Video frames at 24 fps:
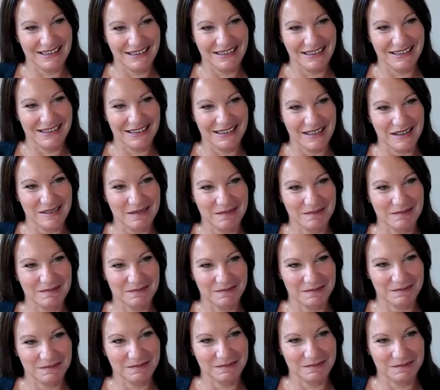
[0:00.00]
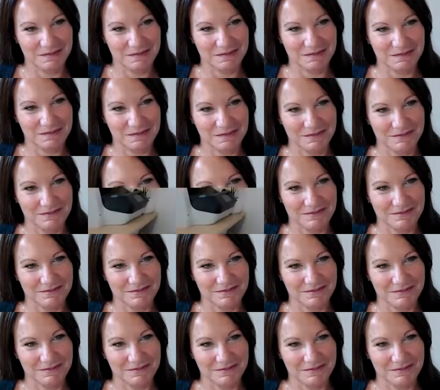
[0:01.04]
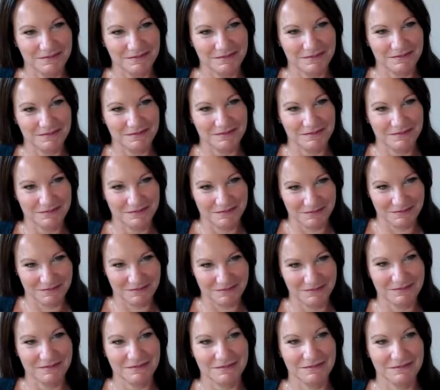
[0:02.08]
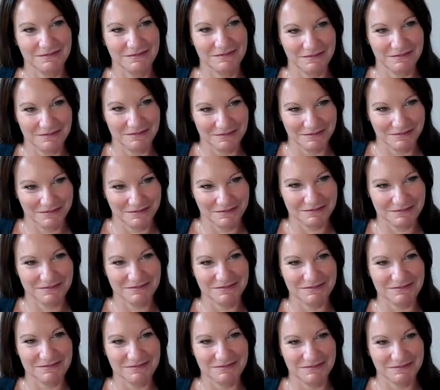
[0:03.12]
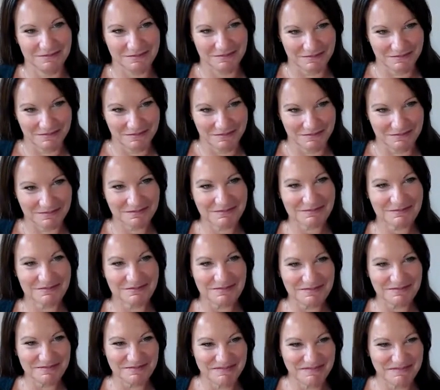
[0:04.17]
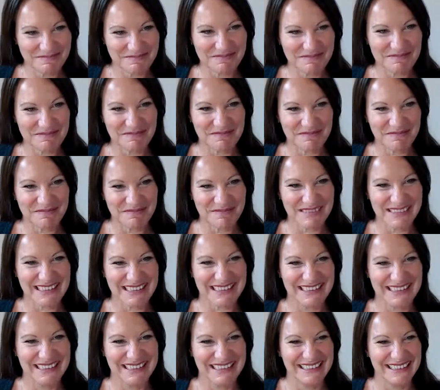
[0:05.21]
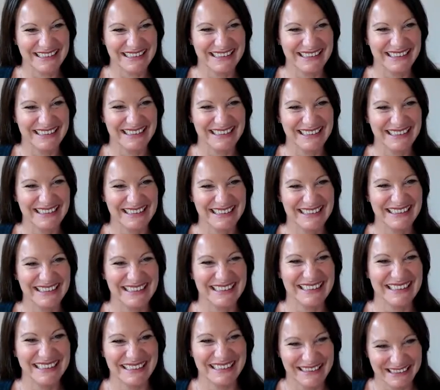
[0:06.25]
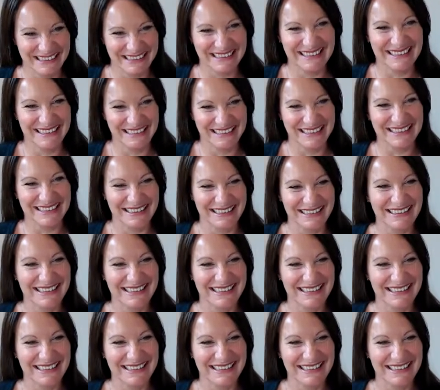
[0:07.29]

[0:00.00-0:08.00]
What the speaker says: This person isn't speaking.